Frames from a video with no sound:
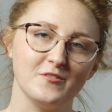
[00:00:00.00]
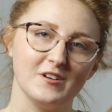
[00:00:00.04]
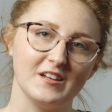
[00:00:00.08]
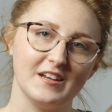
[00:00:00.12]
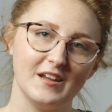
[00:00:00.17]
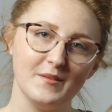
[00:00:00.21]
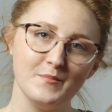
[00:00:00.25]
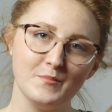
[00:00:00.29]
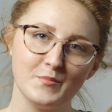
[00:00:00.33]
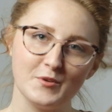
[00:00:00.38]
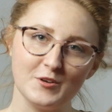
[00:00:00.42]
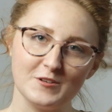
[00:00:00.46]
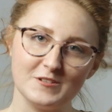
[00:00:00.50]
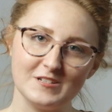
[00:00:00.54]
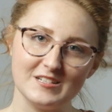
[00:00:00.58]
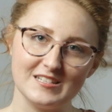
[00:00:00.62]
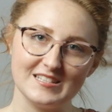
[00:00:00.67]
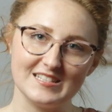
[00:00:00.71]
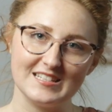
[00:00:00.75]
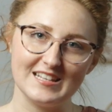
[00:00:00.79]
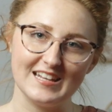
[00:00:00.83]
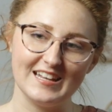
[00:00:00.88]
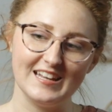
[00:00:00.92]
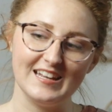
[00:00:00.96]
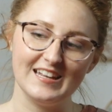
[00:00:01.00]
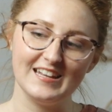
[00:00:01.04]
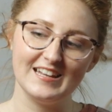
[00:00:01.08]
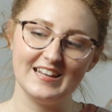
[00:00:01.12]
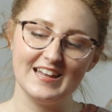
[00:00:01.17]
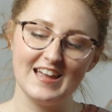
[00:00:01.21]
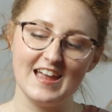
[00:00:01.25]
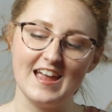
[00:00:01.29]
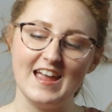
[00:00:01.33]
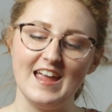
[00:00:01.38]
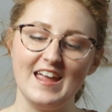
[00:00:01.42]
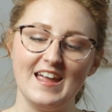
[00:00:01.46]
what I'm purchasing,
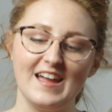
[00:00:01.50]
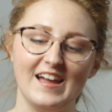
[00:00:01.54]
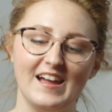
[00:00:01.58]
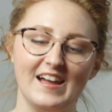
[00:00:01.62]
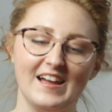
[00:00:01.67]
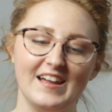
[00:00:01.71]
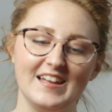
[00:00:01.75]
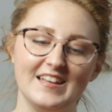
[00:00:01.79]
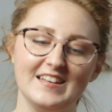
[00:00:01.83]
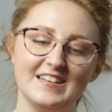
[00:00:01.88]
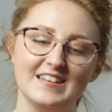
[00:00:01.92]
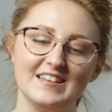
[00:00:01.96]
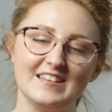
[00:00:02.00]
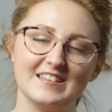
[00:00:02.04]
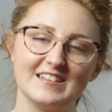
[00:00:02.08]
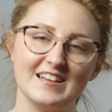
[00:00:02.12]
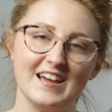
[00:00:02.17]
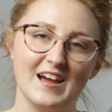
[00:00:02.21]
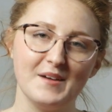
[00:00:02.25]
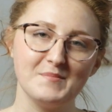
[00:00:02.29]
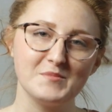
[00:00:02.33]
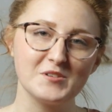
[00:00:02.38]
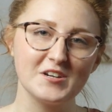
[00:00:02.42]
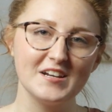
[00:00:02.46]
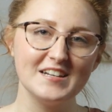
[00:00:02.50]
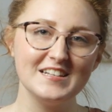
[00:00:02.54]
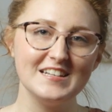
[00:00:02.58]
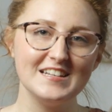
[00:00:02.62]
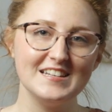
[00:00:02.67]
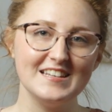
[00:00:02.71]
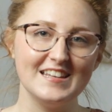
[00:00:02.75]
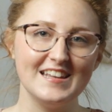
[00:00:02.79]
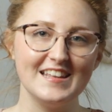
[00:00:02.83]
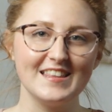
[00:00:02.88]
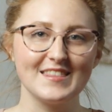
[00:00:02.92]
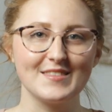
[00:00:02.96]
and I'm trying to
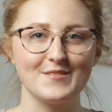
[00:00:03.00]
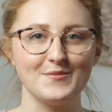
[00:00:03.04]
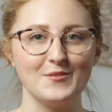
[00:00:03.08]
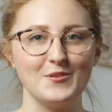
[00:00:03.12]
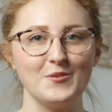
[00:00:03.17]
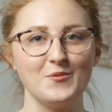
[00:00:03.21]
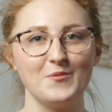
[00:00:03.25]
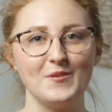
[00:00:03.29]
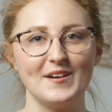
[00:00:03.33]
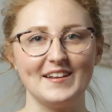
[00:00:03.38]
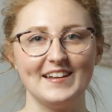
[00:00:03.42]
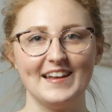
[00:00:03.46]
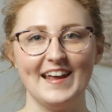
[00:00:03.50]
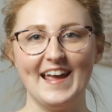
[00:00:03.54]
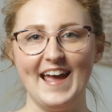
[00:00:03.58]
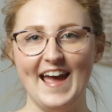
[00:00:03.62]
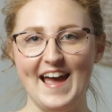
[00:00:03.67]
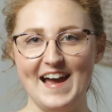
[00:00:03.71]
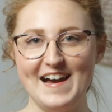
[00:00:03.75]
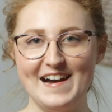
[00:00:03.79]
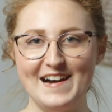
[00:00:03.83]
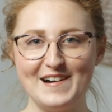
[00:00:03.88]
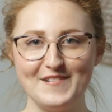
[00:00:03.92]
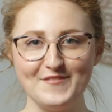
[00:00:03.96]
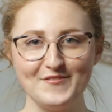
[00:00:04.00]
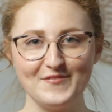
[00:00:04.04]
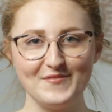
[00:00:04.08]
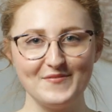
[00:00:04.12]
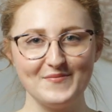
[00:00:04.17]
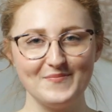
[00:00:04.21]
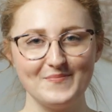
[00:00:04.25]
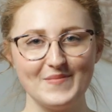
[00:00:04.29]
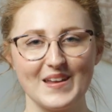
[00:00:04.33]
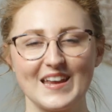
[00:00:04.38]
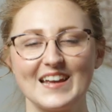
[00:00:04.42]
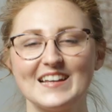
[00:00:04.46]
knit through what I have
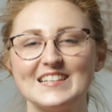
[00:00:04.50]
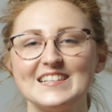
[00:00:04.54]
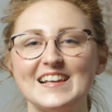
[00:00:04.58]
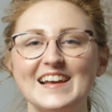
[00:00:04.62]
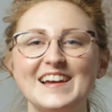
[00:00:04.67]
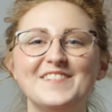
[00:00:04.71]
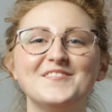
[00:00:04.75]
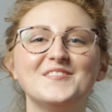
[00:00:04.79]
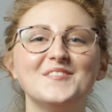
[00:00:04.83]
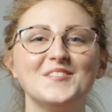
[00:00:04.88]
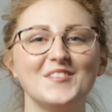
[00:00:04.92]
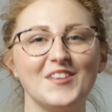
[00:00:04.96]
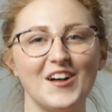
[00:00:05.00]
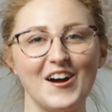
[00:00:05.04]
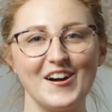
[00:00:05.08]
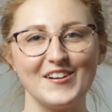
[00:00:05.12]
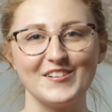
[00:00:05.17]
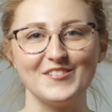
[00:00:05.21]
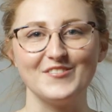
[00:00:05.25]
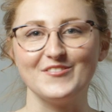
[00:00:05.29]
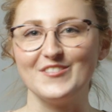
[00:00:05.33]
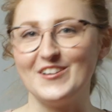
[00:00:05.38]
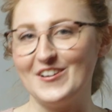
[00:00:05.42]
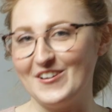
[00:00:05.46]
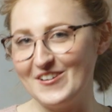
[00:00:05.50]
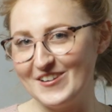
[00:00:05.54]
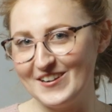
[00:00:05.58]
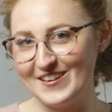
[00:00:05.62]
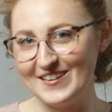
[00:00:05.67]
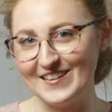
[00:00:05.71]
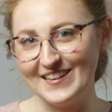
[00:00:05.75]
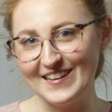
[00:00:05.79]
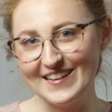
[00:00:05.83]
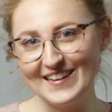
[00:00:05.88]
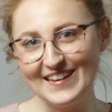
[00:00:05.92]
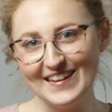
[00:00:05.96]
because I have a lot of
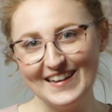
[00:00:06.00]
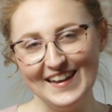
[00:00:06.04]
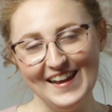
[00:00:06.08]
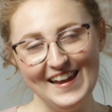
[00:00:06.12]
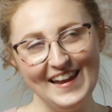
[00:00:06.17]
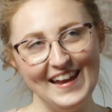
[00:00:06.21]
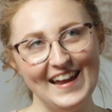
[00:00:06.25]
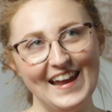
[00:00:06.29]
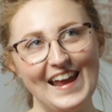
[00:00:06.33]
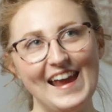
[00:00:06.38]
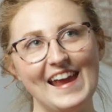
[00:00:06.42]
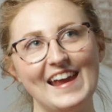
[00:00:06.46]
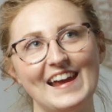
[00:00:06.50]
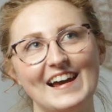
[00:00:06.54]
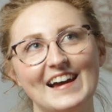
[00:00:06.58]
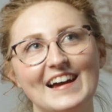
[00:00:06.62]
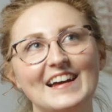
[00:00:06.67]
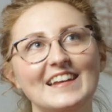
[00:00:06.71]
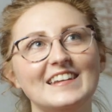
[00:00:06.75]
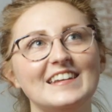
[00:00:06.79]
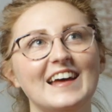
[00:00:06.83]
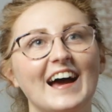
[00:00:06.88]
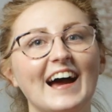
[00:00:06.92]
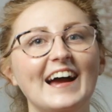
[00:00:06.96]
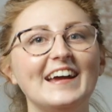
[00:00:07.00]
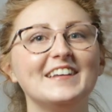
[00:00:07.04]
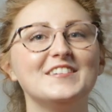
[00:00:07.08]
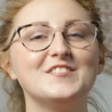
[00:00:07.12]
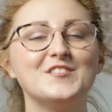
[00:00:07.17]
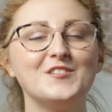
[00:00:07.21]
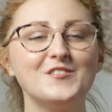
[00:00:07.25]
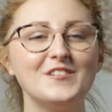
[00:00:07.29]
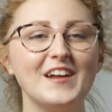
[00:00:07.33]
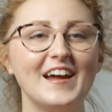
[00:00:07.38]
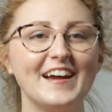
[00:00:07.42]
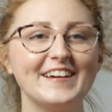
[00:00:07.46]
yarn. And I
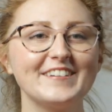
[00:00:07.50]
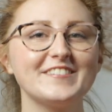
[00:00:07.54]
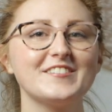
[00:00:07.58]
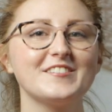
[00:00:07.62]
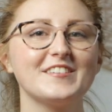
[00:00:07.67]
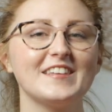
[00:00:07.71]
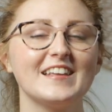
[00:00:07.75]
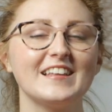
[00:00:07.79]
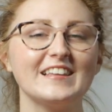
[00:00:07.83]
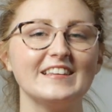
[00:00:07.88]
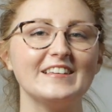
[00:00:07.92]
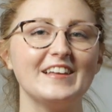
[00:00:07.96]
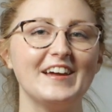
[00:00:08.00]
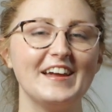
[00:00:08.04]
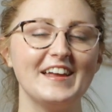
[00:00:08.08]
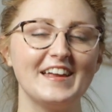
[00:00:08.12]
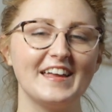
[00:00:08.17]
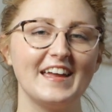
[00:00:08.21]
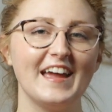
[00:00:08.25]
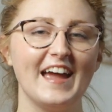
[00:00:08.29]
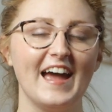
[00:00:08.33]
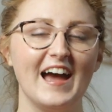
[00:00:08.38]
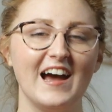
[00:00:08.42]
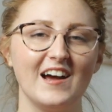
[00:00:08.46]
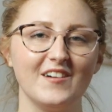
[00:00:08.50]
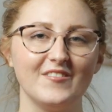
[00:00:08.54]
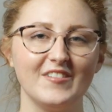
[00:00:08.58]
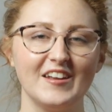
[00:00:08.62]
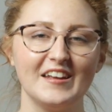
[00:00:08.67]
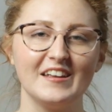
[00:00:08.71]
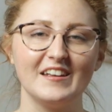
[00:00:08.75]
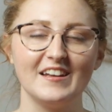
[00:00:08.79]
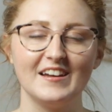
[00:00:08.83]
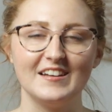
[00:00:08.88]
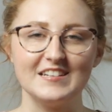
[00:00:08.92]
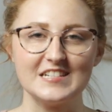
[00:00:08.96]
don't actually like
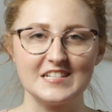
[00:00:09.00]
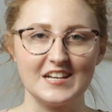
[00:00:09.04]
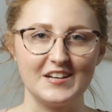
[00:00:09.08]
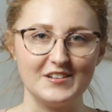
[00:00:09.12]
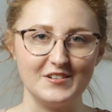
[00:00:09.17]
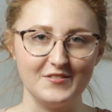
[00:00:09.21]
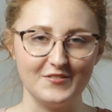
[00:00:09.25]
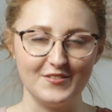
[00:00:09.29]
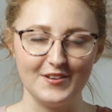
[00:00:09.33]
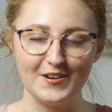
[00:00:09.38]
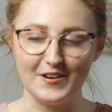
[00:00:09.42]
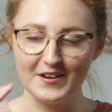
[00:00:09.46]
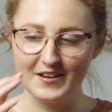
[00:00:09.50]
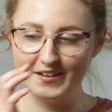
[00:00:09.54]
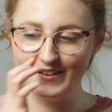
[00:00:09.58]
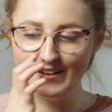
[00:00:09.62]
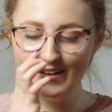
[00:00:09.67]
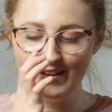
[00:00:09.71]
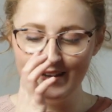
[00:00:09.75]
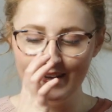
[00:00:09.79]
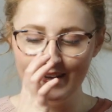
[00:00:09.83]
having a ton of yarn.